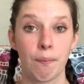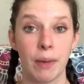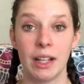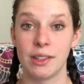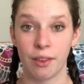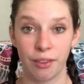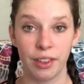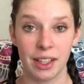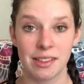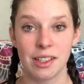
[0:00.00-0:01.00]
But don't
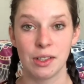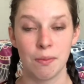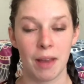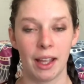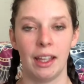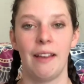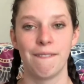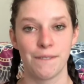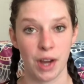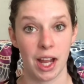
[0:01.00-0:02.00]
forget to tune back in
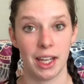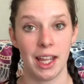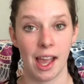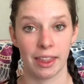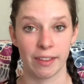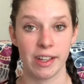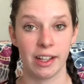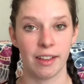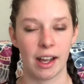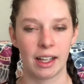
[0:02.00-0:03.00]
Friday at 3
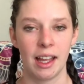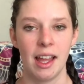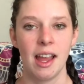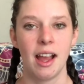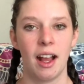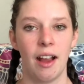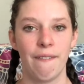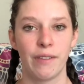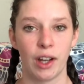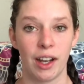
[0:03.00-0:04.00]
o'clock
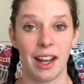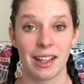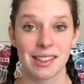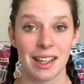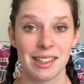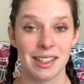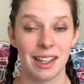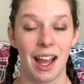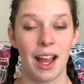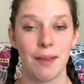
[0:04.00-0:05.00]
for our next lesson.
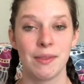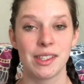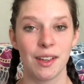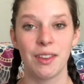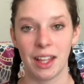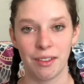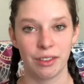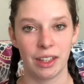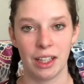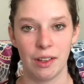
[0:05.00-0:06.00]
I'm so thankful
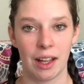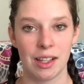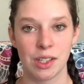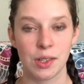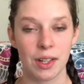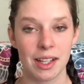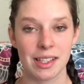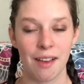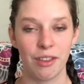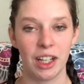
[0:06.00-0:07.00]
that you guys join us
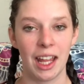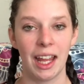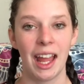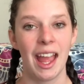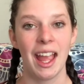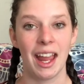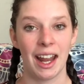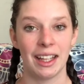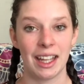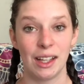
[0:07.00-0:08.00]
every day, and I
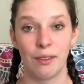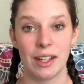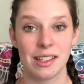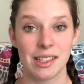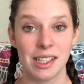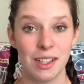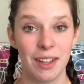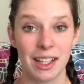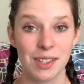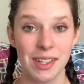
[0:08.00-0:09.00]
can't wait to see you
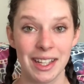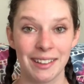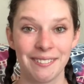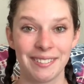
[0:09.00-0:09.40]
next week.